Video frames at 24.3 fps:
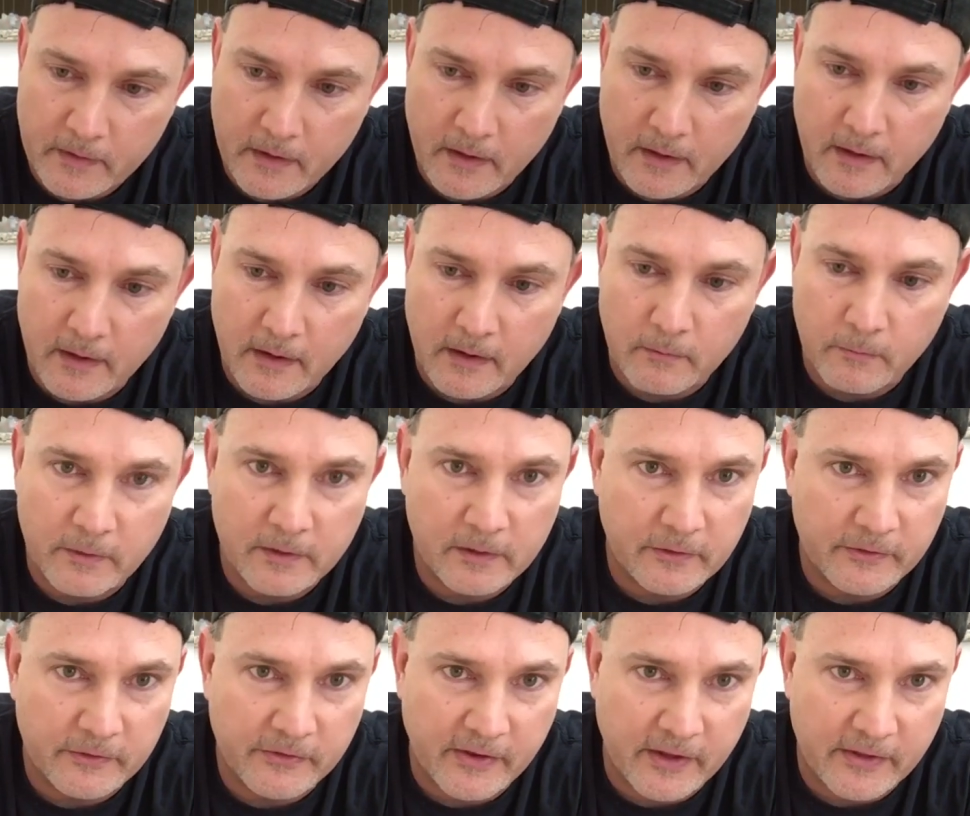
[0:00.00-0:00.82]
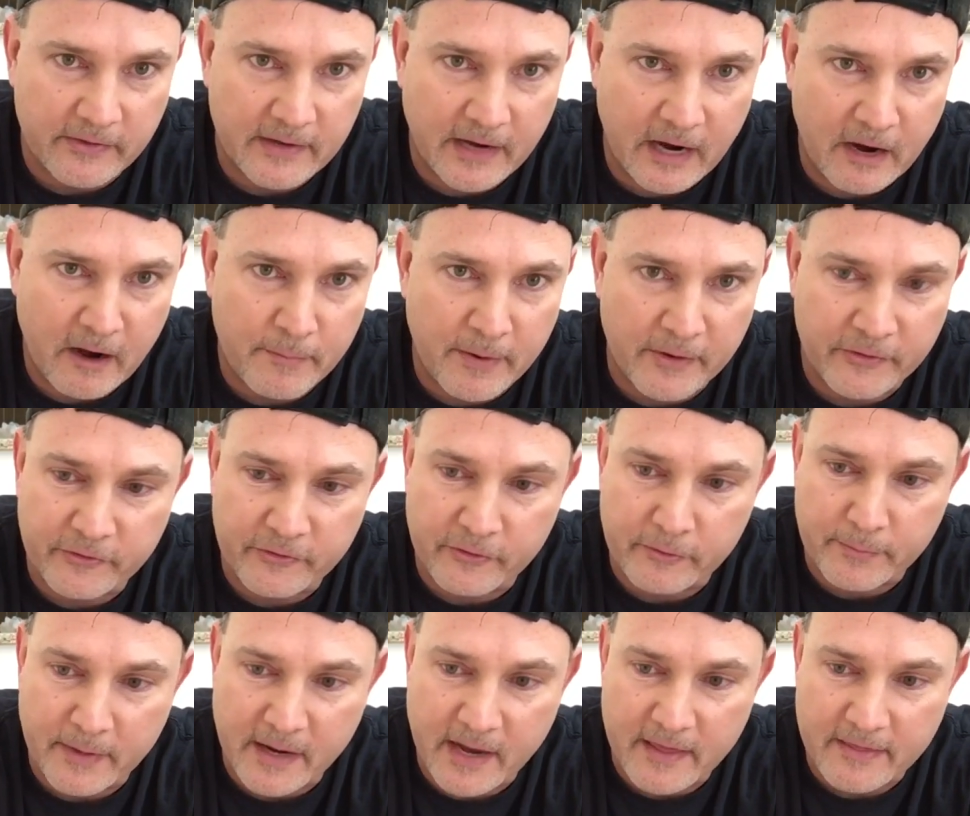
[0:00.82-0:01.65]
What looks like a tower
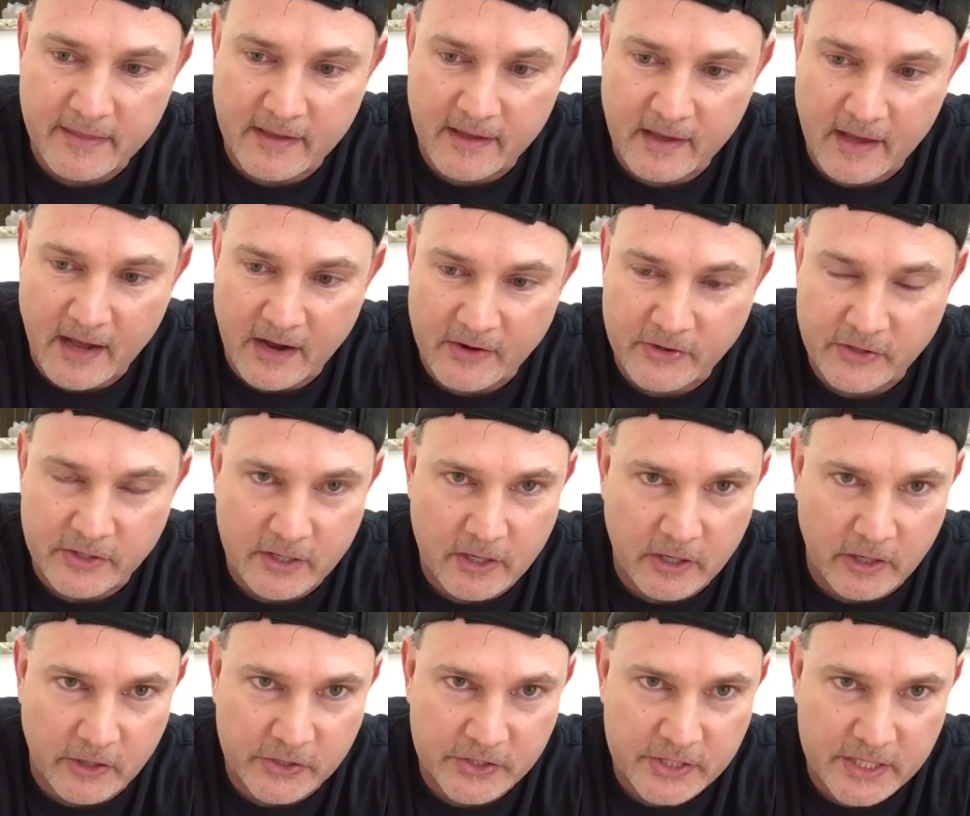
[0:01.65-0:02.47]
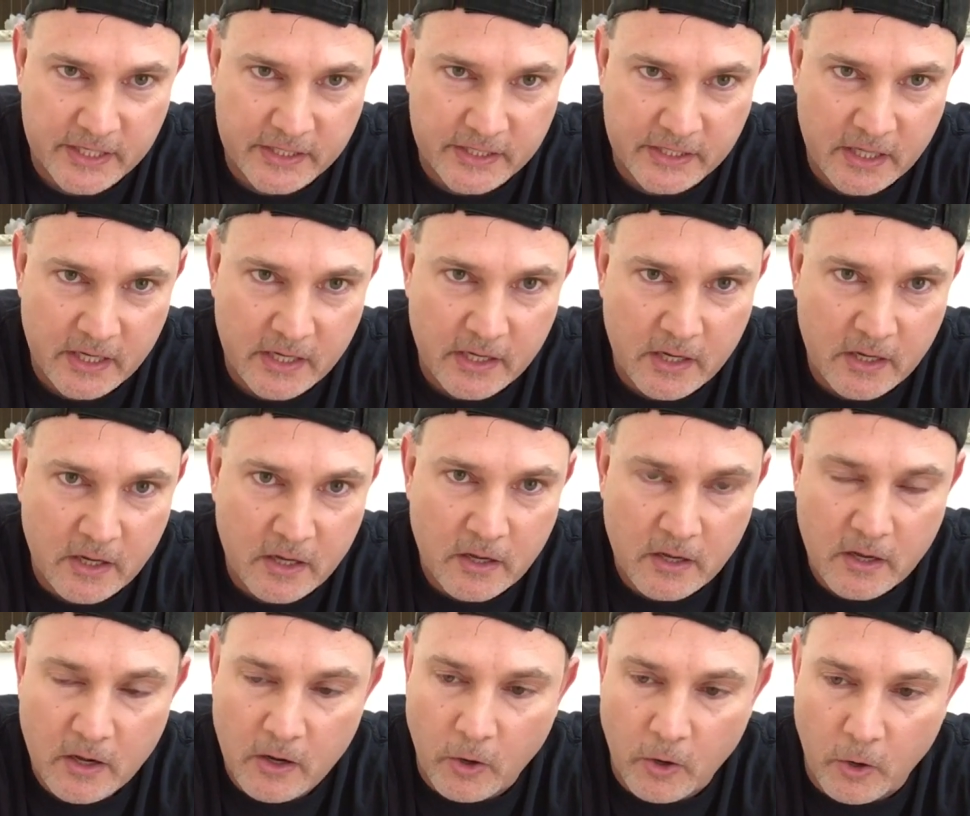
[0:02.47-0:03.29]
buster, but I think he actually calls these
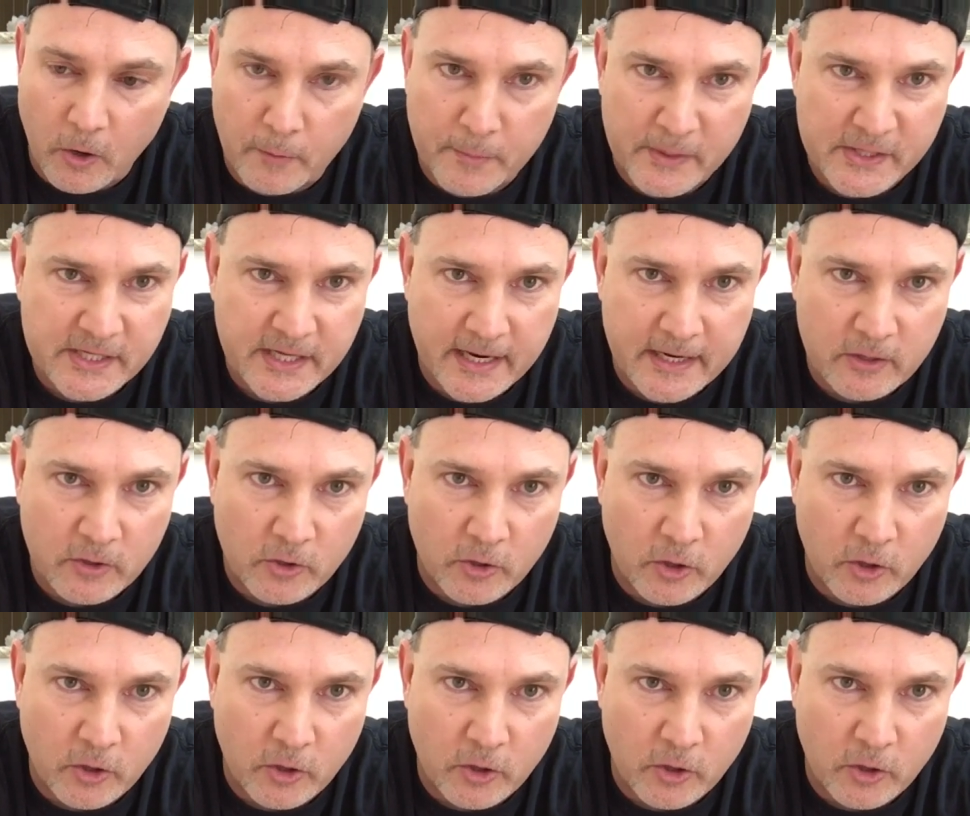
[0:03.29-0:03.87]
ormosite